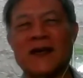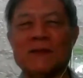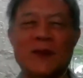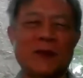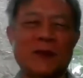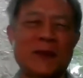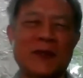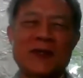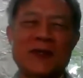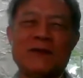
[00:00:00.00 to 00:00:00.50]

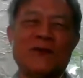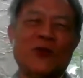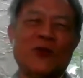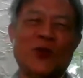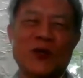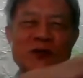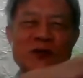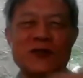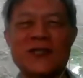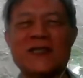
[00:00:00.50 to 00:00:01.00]
Maybe if you
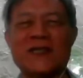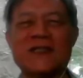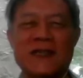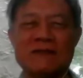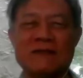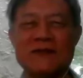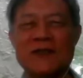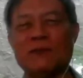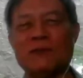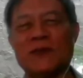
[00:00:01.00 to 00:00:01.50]
want to say
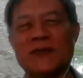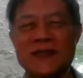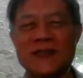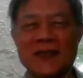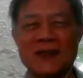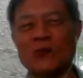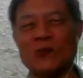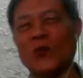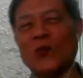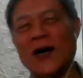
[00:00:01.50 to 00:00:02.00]

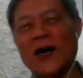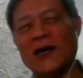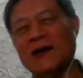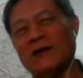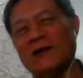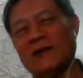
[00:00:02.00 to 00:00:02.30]
70% Y,